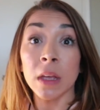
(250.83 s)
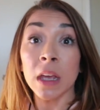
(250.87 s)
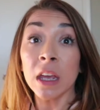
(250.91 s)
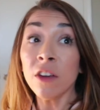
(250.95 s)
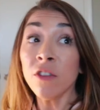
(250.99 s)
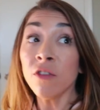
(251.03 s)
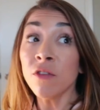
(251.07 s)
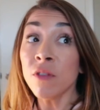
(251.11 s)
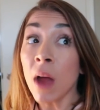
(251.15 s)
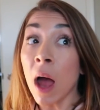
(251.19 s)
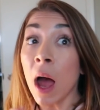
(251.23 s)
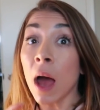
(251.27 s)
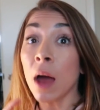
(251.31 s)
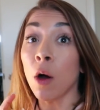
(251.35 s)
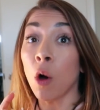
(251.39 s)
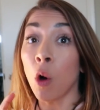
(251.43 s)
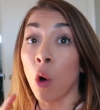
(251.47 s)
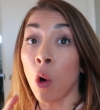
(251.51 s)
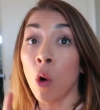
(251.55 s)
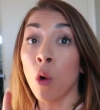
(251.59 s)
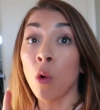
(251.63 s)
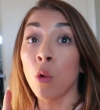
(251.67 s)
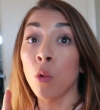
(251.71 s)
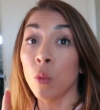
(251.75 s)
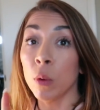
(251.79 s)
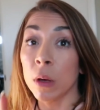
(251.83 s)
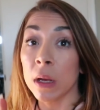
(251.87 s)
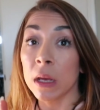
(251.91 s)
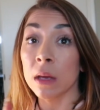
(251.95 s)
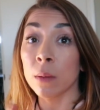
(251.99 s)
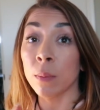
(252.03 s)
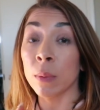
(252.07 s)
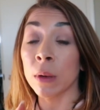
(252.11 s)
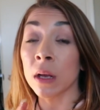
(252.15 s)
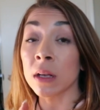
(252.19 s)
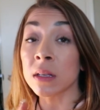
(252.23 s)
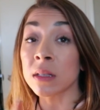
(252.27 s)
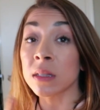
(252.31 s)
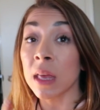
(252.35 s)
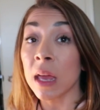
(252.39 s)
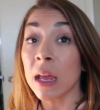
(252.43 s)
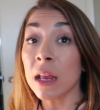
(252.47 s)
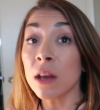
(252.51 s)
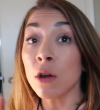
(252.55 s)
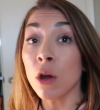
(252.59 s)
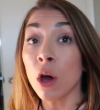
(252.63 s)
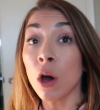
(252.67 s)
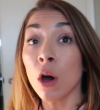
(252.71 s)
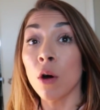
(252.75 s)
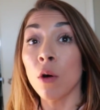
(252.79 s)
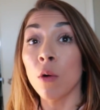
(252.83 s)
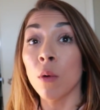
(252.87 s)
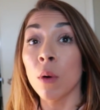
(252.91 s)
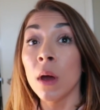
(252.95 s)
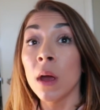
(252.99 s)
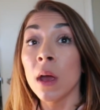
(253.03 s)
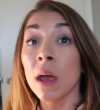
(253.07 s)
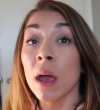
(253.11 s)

if not a whole week, because they know,